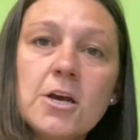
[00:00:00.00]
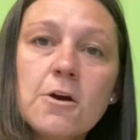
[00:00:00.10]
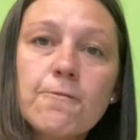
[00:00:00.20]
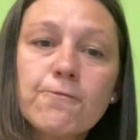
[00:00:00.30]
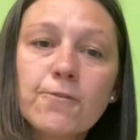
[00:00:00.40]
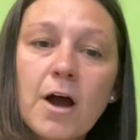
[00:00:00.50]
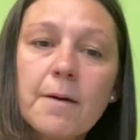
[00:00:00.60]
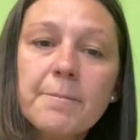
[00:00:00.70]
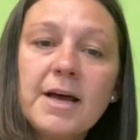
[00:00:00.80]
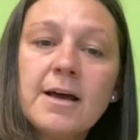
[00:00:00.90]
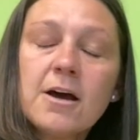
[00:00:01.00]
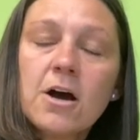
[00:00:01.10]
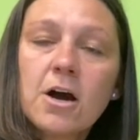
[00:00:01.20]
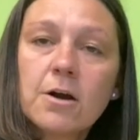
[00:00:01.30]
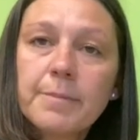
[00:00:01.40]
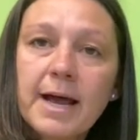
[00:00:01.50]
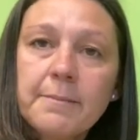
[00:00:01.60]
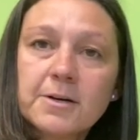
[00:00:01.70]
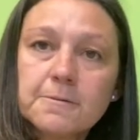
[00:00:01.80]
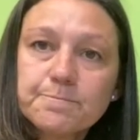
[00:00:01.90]
from our
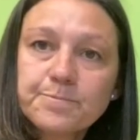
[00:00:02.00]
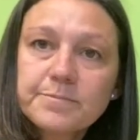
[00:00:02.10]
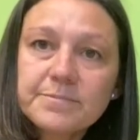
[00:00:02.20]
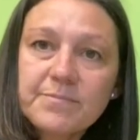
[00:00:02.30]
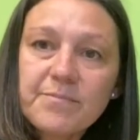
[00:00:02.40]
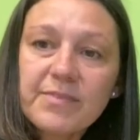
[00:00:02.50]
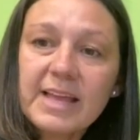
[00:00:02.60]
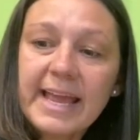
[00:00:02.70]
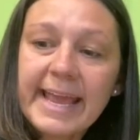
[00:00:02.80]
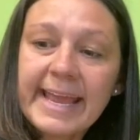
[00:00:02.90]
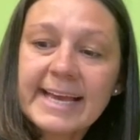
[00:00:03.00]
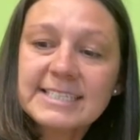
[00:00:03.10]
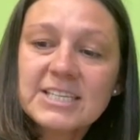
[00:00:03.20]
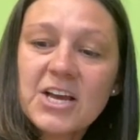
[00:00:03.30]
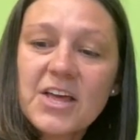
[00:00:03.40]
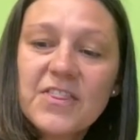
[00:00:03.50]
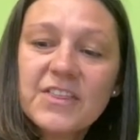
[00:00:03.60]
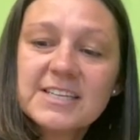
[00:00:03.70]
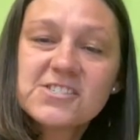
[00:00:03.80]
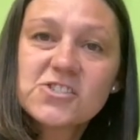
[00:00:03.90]
Bible. And
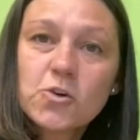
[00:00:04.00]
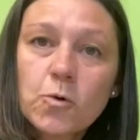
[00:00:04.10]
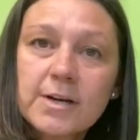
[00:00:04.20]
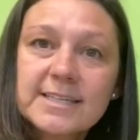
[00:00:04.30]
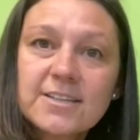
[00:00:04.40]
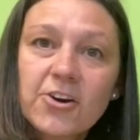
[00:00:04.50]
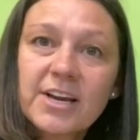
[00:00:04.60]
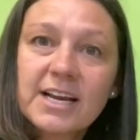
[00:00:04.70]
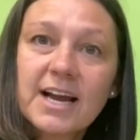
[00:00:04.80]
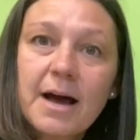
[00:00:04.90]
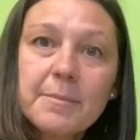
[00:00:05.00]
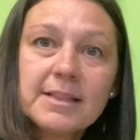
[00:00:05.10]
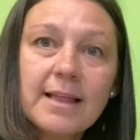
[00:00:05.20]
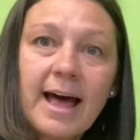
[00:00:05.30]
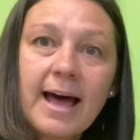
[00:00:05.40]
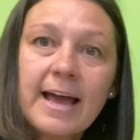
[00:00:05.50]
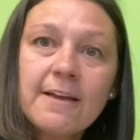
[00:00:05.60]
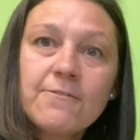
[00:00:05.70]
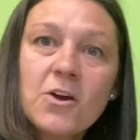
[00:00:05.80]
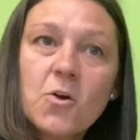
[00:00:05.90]
the stories are going to come
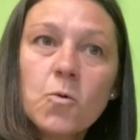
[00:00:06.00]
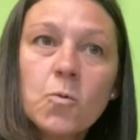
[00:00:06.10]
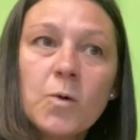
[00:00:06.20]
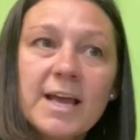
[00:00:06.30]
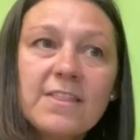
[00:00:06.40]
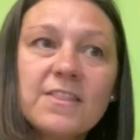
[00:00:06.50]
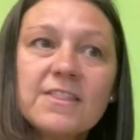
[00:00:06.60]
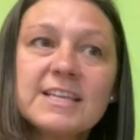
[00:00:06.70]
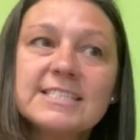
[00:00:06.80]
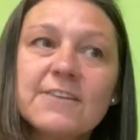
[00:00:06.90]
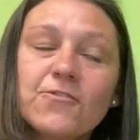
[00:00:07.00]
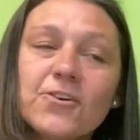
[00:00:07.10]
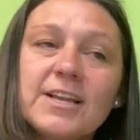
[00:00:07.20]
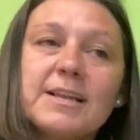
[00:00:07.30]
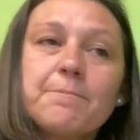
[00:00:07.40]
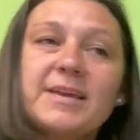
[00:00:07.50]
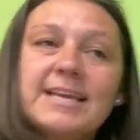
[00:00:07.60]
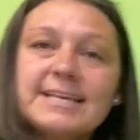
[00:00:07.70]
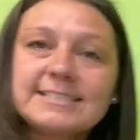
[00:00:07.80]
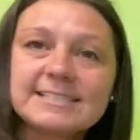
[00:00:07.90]
alive with the different
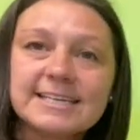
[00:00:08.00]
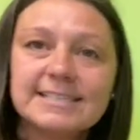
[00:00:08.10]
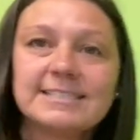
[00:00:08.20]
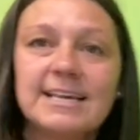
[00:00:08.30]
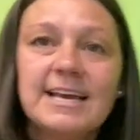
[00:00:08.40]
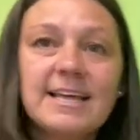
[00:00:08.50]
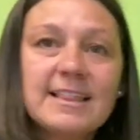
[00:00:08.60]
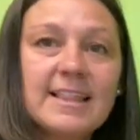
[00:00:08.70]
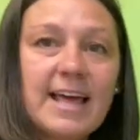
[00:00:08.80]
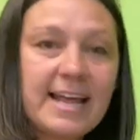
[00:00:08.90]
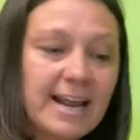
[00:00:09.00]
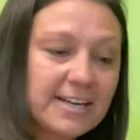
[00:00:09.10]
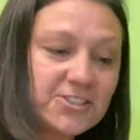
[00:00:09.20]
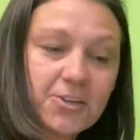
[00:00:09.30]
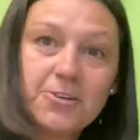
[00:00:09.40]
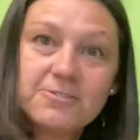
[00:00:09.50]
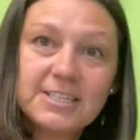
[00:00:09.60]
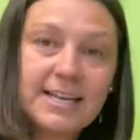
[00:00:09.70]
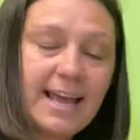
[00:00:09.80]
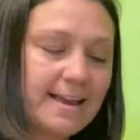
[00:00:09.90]
pieces that I show you
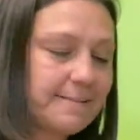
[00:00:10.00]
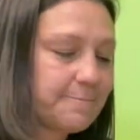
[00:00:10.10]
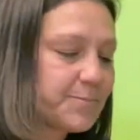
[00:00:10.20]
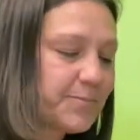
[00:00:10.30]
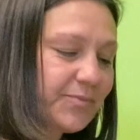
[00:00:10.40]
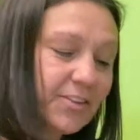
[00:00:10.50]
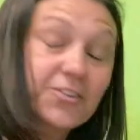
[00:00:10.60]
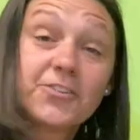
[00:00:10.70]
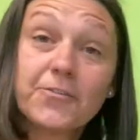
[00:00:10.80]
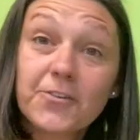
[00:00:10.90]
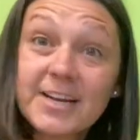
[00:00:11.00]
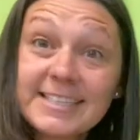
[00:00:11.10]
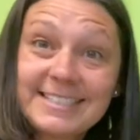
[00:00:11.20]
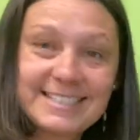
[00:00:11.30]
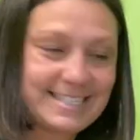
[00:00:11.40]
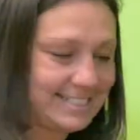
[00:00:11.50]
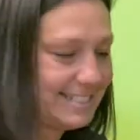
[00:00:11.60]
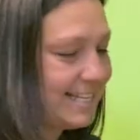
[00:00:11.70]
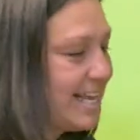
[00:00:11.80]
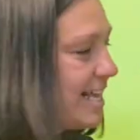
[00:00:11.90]
today. So for
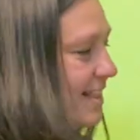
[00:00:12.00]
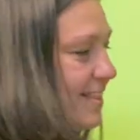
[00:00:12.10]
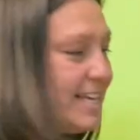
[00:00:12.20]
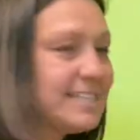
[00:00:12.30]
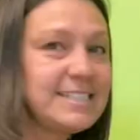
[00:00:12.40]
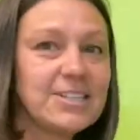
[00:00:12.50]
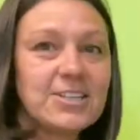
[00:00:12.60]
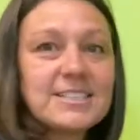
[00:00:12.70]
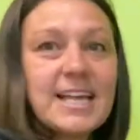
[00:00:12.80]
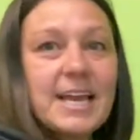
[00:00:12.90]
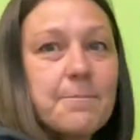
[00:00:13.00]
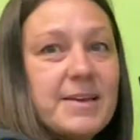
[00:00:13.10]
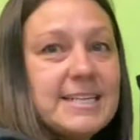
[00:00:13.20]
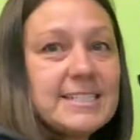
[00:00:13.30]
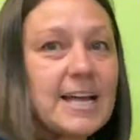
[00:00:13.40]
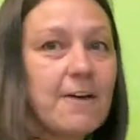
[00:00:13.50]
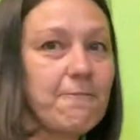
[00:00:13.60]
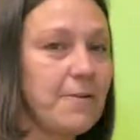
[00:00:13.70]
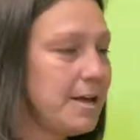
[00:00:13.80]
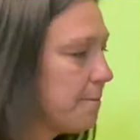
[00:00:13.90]
instance, this looks like a piece of
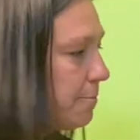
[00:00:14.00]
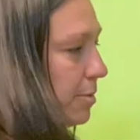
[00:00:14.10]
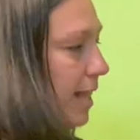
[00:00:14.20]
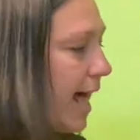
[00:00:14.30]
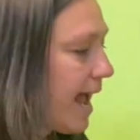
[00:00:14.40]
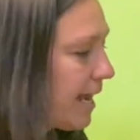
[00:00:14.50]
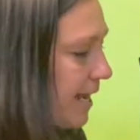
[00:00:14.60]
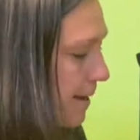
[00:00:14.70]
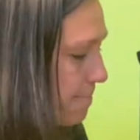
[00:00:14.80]
black